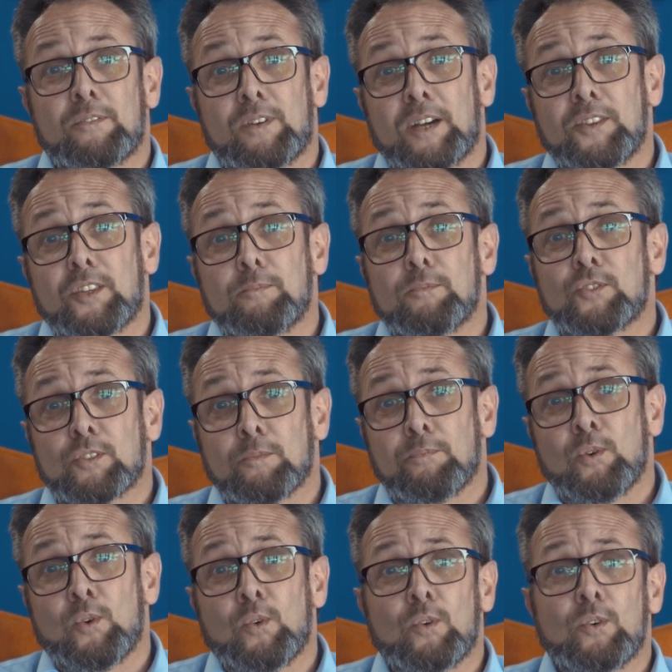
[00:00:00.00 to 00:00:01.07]
provide them
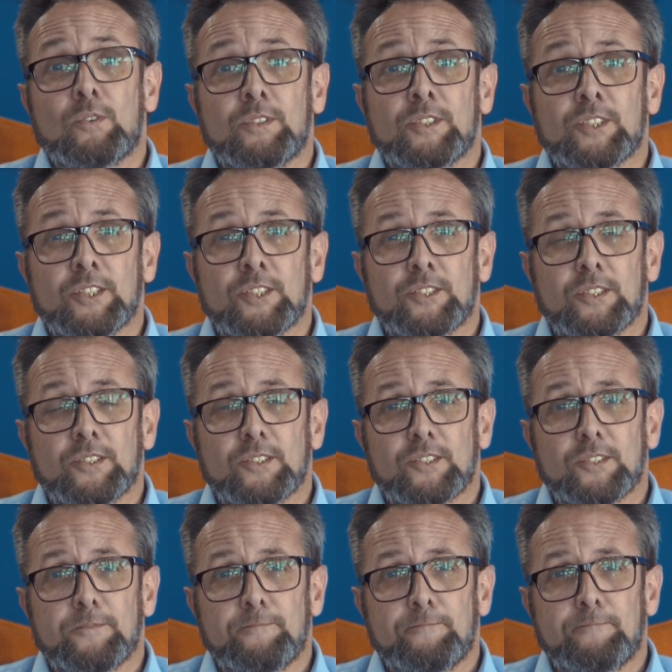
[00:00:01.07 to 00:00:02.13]
support or assistance.